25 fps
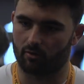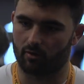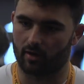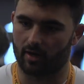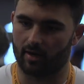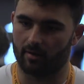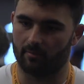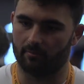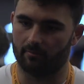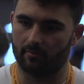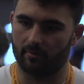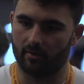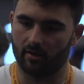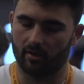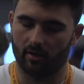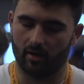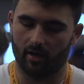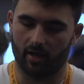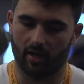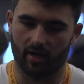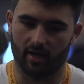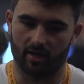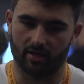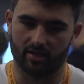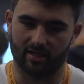a program,
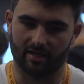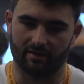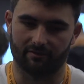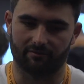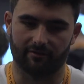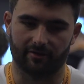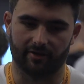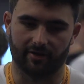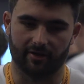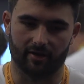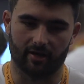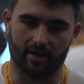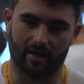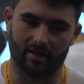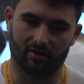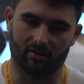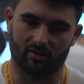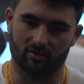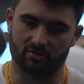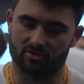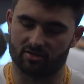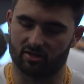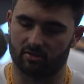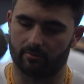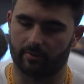definitely I
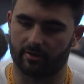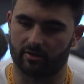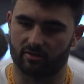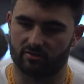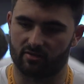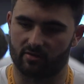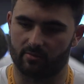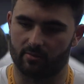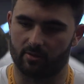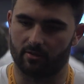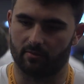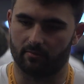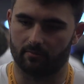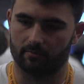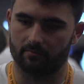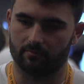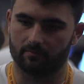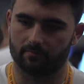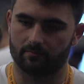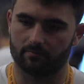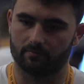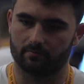learned so much from it.